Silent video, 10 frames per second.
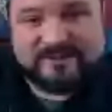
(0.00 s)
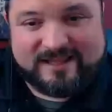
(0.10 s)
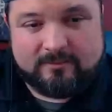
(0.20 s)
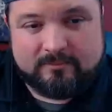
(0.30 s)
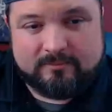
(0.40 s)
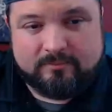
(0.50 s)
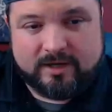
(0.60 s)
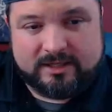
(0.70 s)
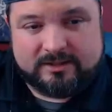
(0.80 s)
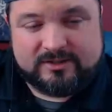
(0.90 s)
to them,
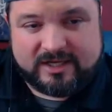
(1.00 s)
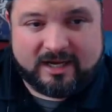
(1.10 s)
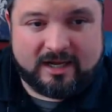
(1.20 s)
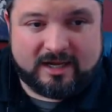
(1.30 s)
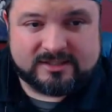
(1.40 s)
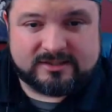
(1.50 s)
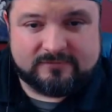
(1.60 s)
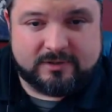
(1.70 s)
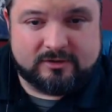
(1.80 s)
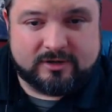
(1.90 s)
but to us,
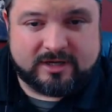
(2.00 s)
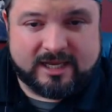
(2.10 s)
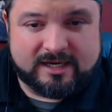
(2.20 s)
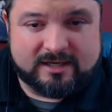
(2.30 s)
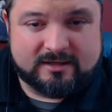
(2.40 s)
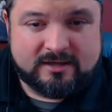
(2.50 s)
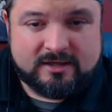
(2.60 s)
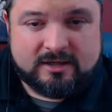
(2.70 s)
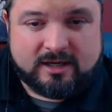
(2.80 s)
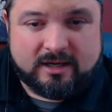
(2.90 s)
if we look at it,
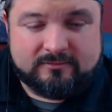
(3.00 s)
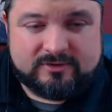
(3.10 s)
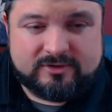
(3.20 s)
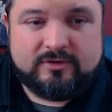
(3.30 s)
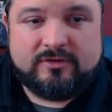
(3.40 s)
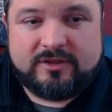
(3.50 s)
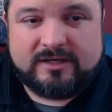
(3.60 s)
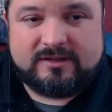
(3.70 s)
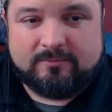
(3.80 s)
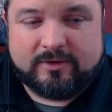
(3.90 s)
don't you
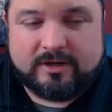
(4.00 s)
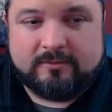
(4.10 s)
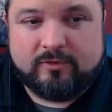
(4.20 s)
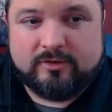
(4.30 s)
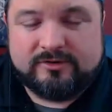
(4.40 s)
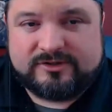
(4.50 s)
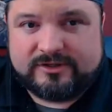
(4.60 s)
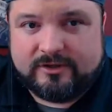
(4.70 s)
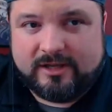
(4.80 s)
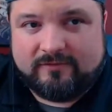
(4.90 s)
think that brick and mortars
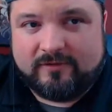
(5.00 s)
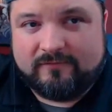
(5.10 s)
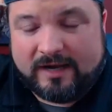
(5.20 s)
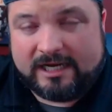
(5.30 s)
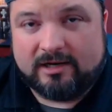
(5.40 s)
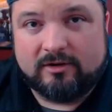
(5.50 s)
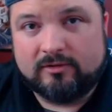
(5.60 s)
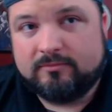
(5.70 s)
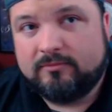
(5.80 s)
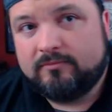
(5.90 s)
still have a
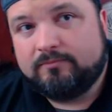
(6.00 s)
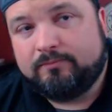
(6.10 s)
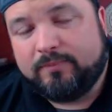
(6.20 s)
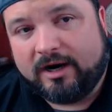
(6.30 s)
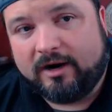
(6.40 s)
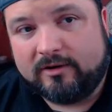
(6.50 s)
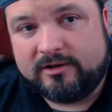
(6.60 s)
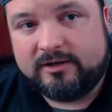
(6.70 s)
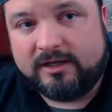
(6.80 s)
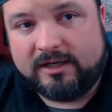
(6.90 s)
vital part
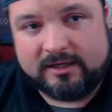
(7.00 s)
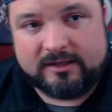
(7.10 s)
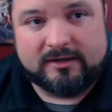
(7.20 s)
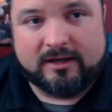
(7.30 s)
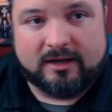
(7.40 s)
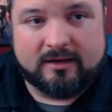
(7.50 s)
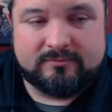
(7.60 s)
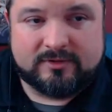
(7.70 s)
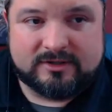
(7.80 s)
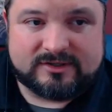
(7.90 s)
in
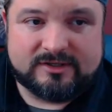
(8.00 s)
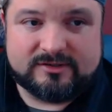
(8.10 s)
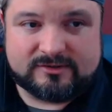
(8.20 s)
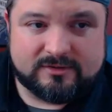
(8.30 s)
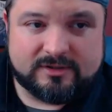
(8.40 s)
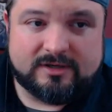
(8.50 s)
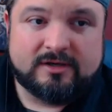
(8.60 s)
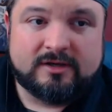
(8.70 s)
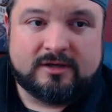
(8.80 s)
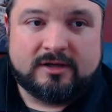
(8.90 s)
this industry
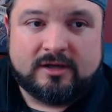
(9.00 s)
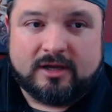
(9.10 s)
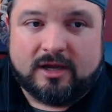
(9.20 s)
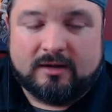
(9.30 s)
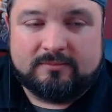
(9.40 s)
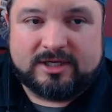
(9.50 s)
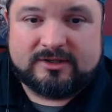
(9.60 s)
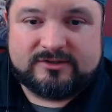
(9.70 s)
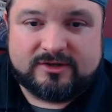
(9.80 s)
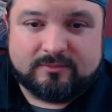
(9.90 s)

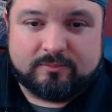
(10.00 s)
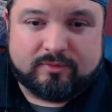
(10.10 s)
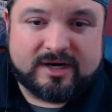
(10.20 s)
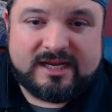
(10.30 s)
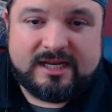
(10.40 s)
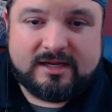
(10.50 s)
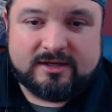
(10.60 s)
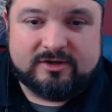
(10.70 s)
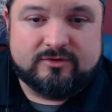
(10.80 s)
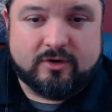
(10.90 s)
because they're bringing
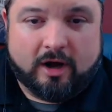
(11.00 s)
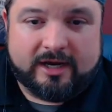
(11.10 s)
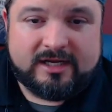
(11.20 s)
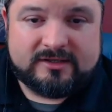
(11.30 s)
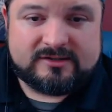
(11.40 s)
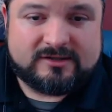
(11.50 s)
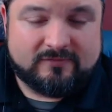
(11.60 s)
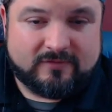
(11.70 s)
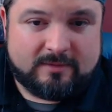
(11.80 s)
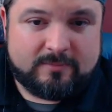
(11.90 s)
a new audience
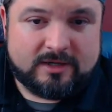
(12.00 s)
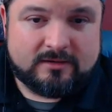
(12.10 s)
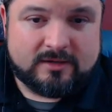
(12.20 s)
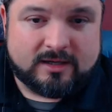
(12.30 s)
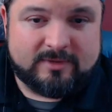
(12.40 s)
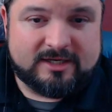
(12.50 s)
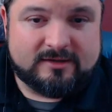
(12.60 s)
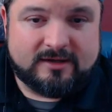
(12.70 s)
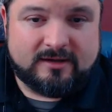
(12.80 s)
to vaping? I mean,